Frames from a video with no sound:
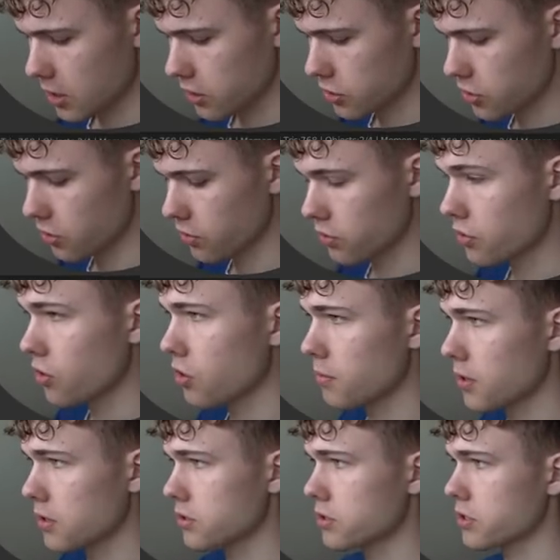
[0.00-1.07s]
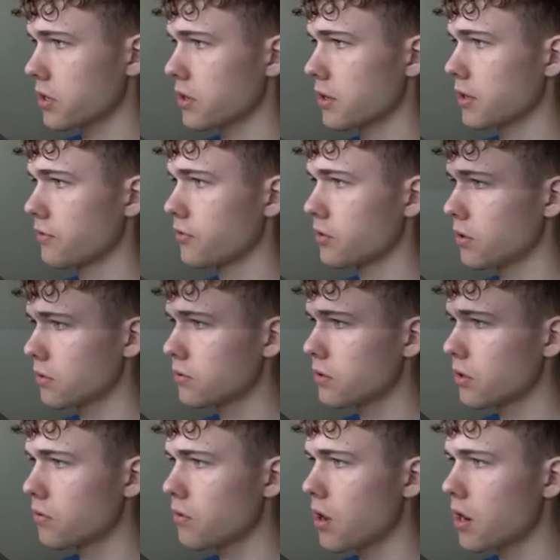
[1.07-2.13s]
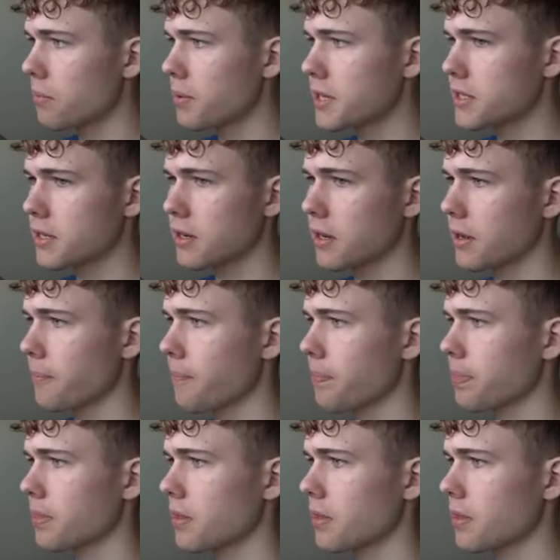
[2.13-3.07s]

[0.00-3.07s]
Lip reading: So normals, if you don't know, are basically